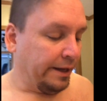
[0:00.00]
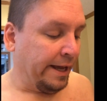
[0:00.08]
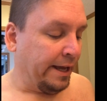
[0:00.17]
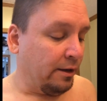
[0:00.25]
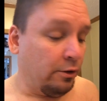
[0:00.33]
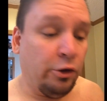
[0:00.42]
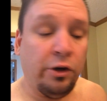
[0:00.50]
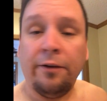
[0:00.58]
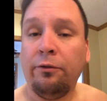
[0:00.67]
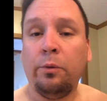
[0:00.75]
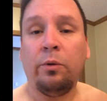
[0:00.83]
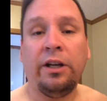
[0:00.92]
and you
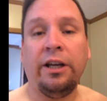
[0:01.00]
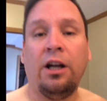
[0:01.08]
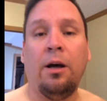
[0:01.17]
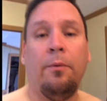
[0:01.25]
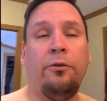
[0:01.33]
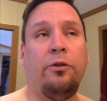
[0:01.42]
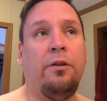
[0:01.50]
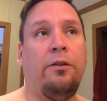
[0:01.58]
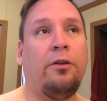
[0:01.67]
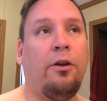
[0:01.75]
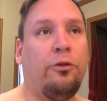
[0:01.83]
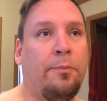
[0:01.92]
definitely want to get up. So
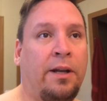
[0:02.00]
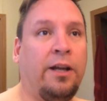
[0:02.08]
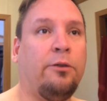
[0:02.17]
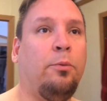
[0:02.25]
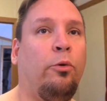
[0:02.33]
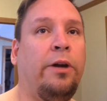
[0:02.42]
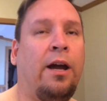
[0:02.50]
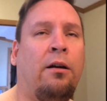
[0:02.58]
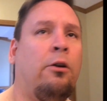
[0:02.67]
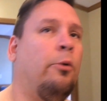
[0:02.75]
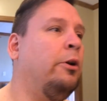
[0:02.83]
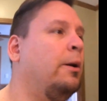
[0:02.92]
this goes to my next point. I
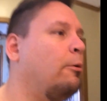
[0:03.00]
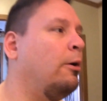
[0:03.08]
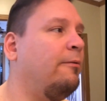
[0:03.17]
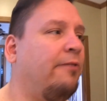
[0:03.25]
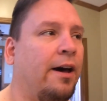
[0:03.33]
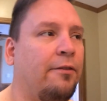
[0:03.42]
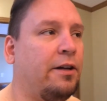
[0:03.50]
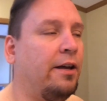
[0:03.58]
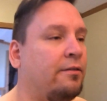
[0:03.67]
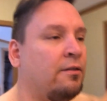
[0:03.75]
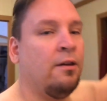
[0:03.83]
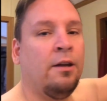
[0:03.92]
don't know what number on 5, I
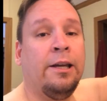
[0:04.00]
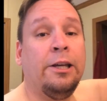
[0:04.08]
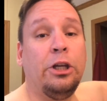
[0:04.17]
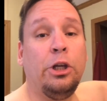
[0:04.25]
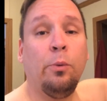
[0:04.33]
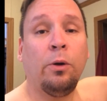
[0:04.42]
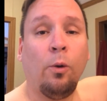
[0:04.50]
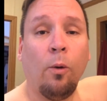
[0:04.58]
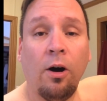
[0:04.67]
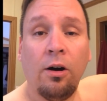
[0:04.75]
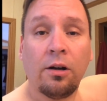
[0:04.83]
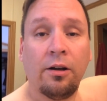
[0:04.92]
guess. You want to
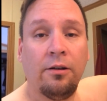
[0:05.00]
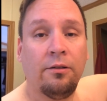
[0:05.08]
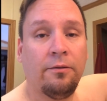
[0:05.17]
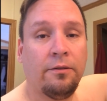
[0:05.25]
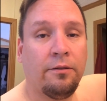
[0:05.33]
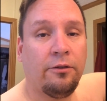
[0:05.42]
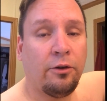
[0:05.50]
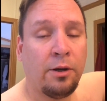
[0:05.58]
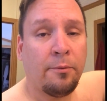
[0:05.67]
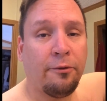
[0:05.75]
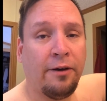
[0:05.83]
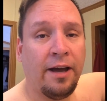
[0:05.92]
walk. So
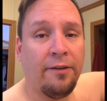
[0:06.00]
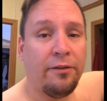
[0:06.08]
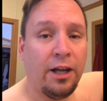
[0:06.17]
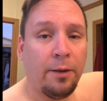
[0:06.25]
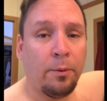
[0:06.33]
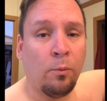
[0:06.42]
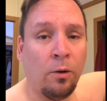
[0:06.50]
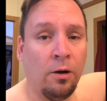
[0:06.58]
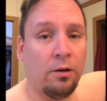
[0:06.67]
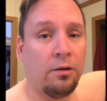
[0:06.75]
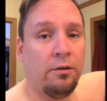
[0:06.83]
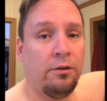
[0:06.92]
number 5, get up and
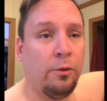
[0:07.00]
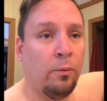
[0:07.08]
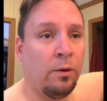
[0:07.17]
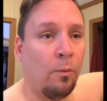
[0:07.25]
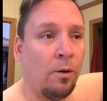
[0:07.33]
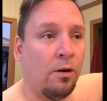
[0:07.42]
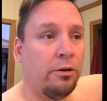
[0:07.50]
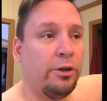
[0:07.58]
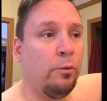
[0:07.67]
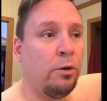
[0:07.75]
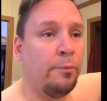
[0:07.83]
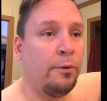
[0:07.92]
walk. You want to
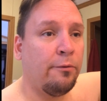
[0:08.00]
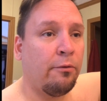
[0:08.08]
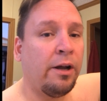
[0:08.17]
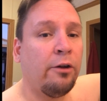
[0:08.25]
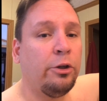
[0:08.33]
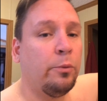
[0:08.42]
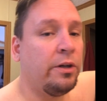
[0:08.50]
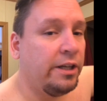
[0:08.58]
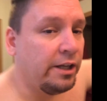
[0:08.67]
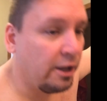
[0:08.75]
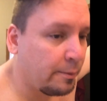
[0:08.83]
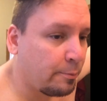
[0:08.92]
walk, you want to move around, you want to
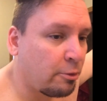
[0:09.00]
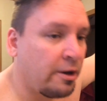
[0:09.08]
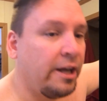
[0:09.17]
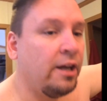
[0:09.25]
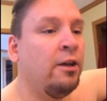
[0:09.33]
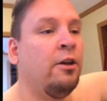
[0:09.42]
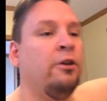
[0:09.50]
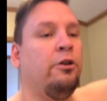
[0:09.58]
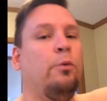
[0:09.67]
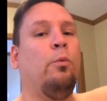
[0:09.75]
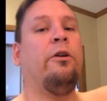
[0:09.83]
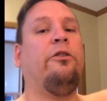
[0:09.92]
get upright,
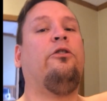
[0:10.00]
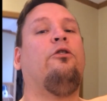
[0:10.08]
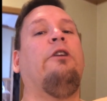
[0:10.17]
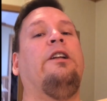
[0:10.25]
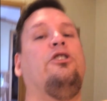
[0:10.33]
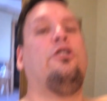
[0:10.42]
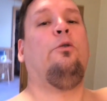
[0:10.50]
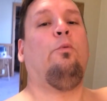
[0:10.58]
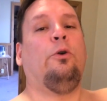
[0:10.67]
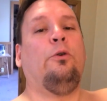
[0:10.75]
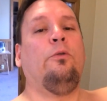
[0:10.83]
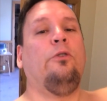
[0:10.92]
you want to stretch the
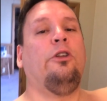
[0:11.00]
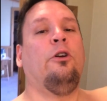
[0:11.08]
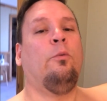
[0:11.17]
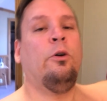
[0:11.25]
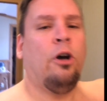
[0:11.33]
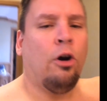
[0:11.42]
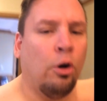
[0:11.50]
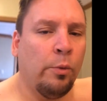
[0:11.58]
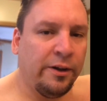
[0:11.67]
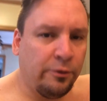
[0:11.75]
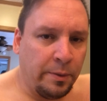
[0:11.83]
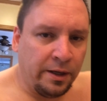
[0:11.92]
wound. You don't want to
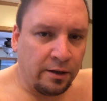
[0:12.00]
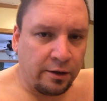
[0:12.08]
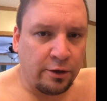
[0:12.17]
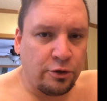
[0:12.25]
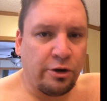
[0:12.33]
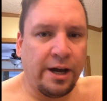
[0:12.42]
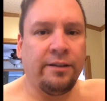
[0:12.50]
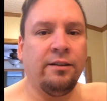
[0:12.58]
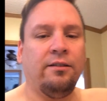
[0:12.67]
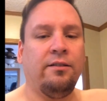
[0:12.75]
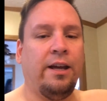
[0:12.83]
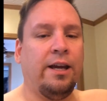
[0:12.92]
always be in a
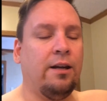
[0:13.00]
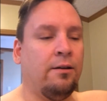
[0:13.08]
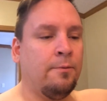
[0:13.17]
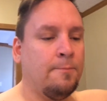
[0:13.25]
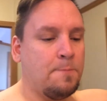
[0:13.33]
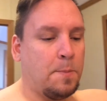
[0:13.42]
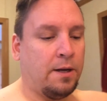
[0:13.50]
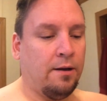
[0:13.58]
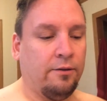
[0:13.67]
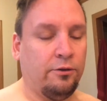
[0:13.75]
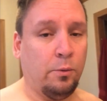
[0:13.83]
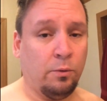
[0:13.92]
contracted state,
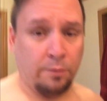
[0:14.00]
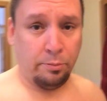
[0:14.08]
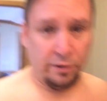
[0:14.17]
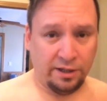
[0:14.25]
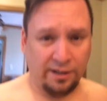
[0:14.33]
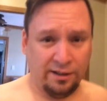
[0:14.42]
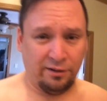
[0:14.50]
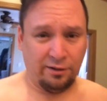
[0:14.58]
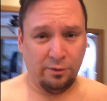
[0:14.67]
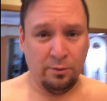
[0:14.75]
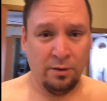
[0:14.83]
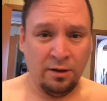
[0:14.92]
because you want to put it
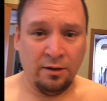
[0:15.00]
into